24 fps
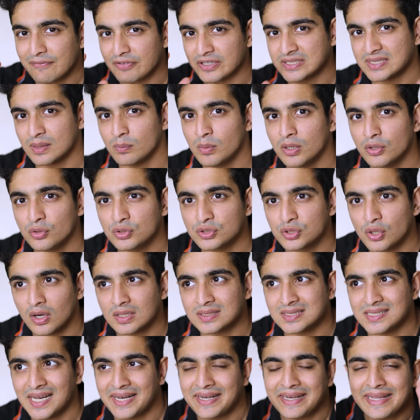If you're someone who's
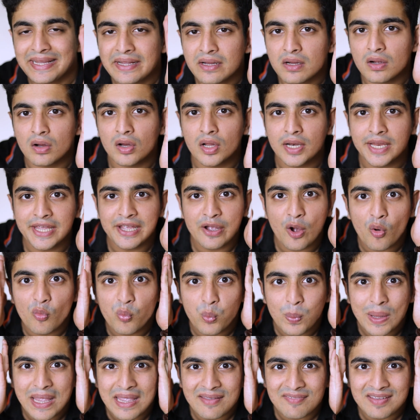got slightly curly or
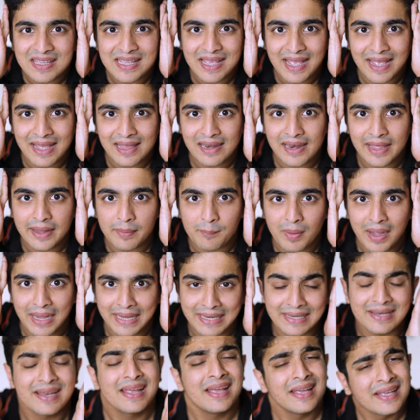wavy hair like
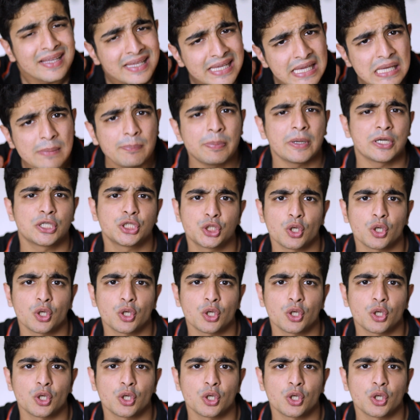mine, keep it